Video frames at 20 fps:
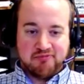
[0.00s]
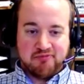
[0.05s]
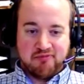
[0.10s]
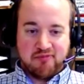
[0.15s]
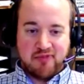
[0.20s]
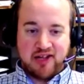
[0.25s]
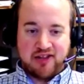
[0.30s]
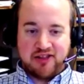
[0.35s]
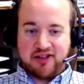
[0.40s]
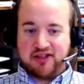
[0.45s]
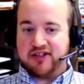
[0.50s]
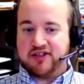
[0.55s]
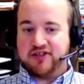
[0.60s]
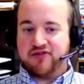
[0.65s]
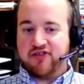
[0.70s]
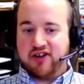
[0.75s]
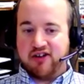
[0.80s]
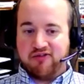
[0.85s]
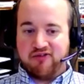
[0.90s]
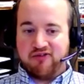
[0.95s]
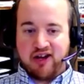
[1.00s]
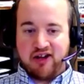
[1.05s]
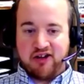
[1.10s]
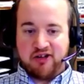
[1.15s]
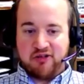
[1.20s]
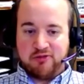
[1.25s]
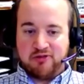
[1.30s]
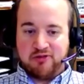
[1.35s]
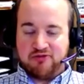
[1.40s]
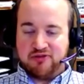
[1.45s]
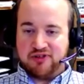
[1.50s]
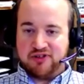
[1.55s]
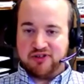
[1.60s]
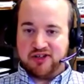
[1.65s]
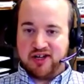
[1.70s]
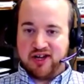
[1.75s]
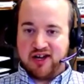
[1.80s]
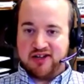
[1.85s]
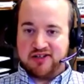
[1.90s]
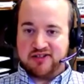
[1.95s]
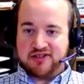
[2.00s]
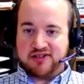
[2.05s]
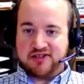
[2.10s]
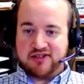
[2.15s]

I think it's very valuable for the guys.